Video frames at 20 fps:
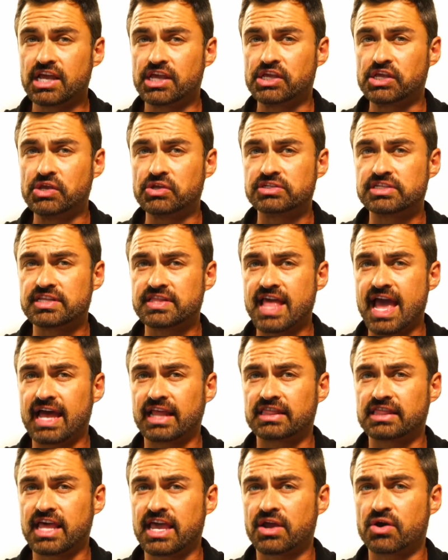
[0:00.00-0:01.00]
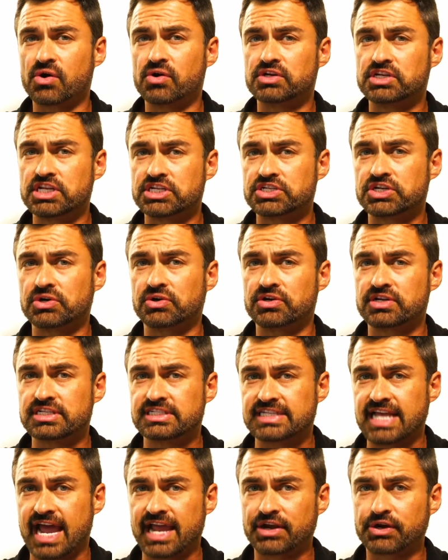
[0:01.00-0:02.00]
using that Lego Digital
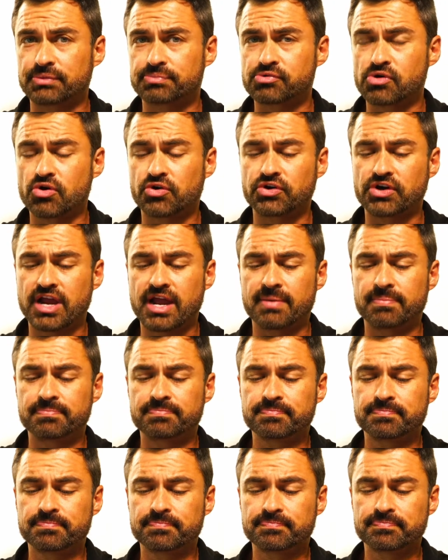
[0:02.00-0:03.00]
Designer program.